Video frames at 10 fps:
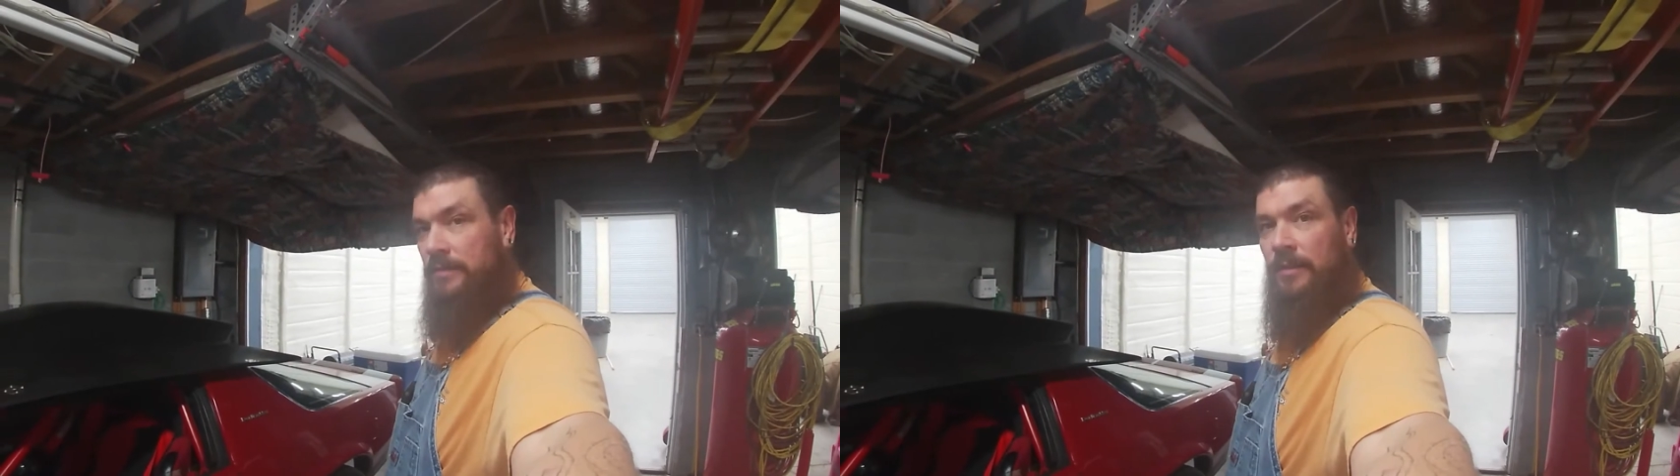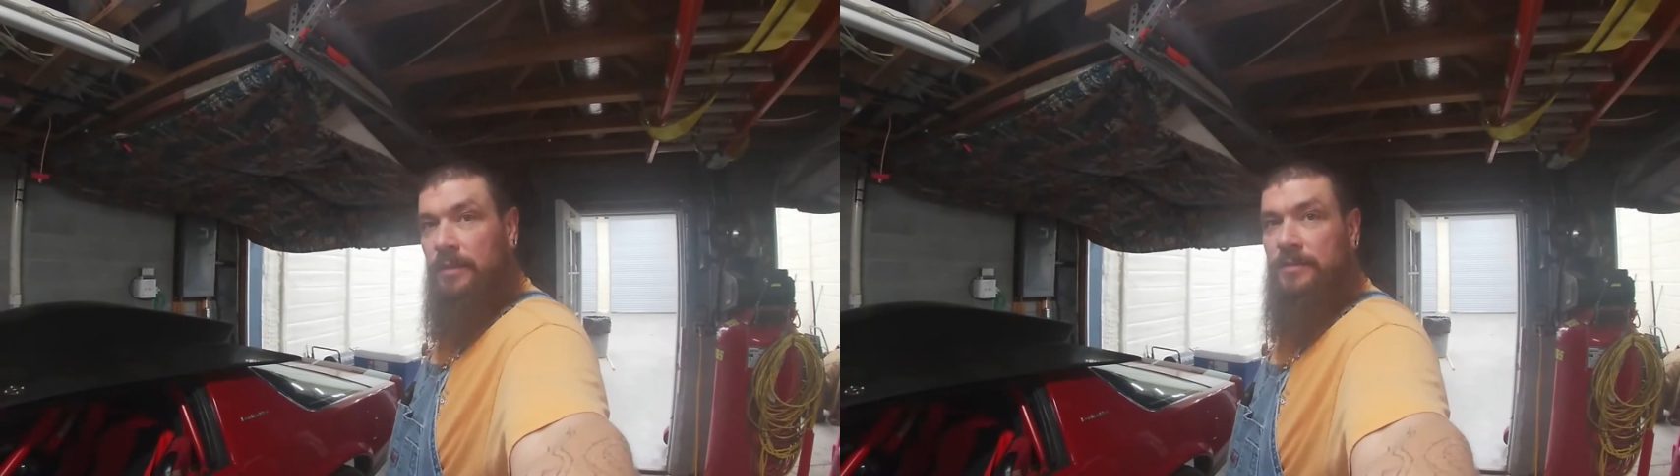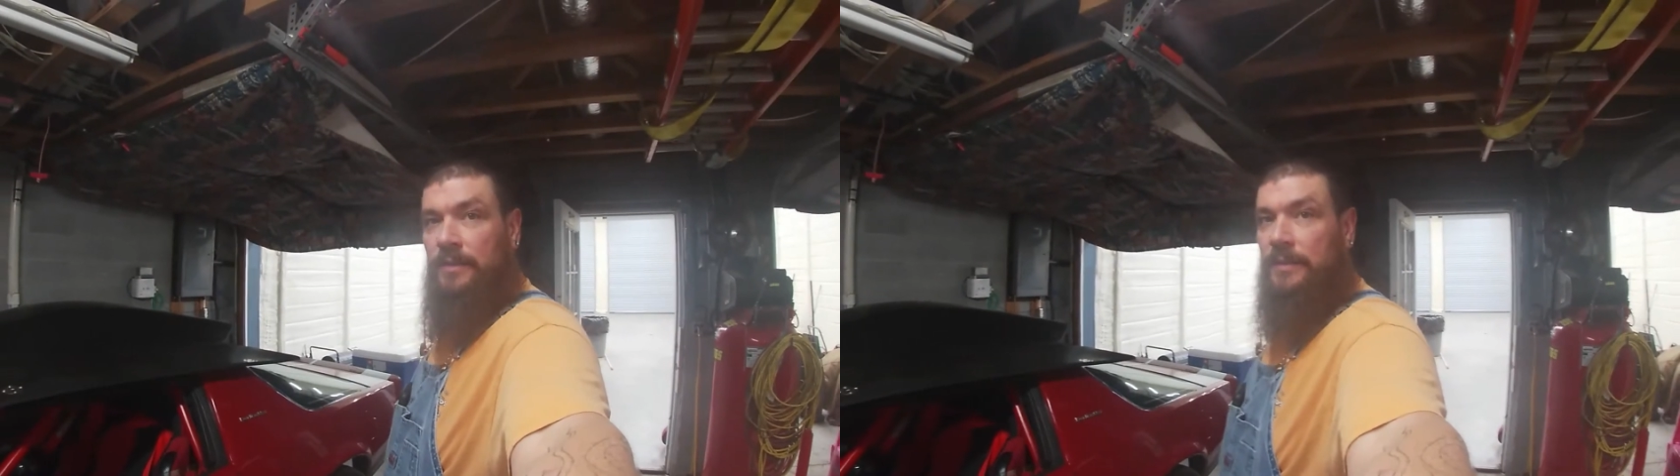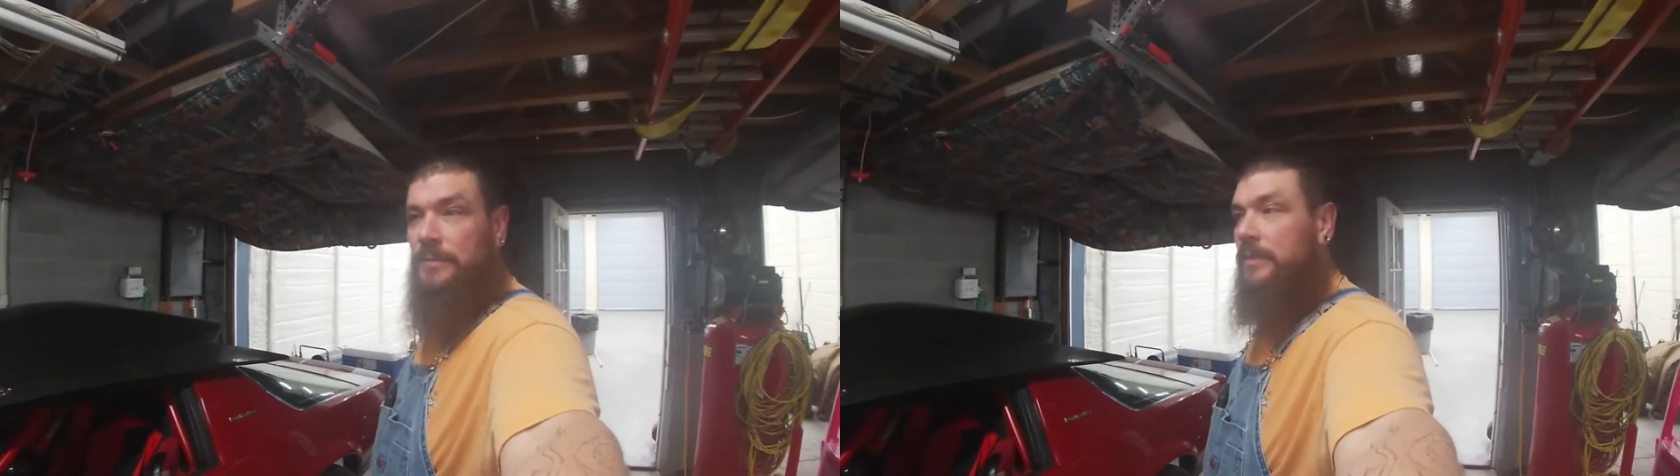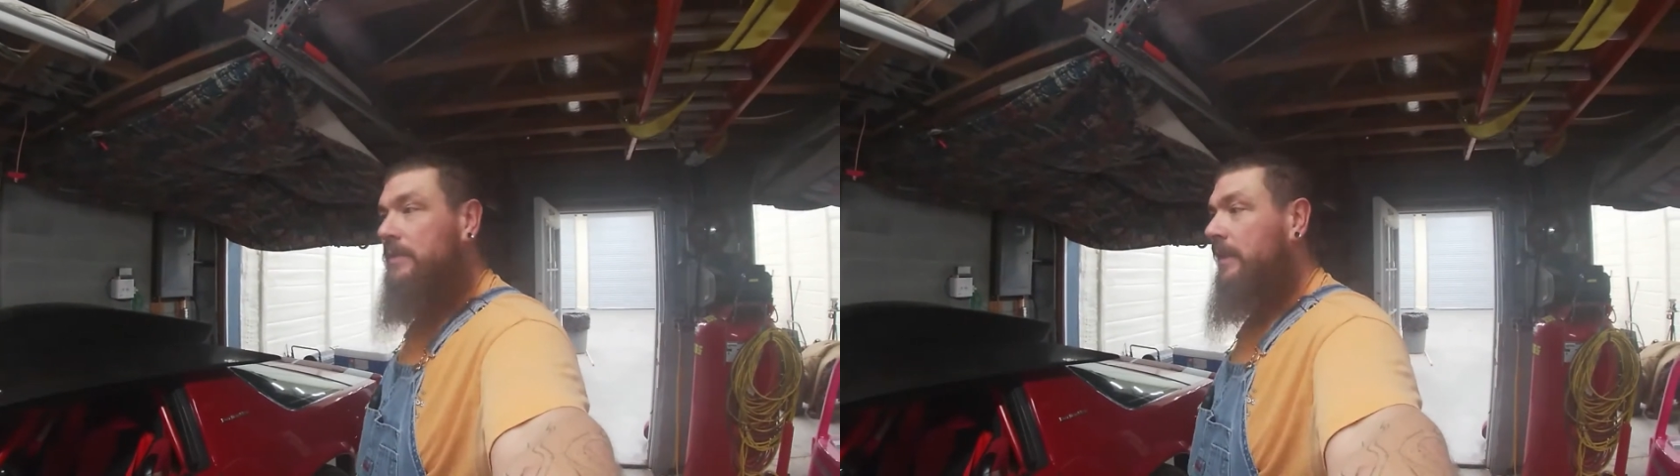jerk this
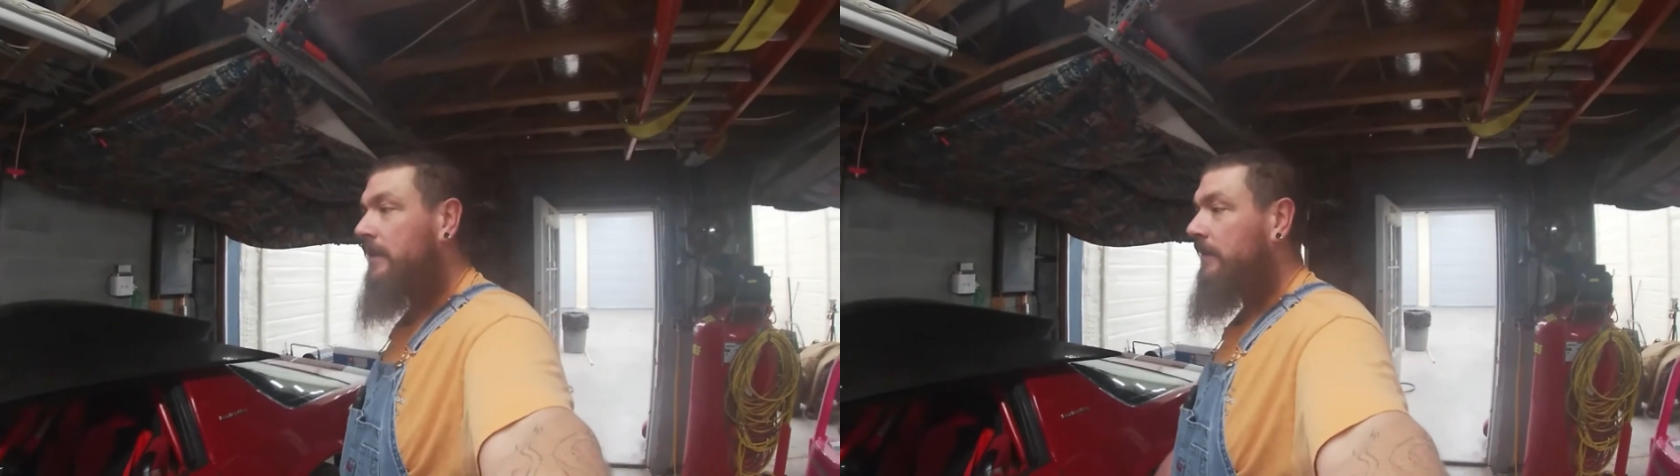transmission out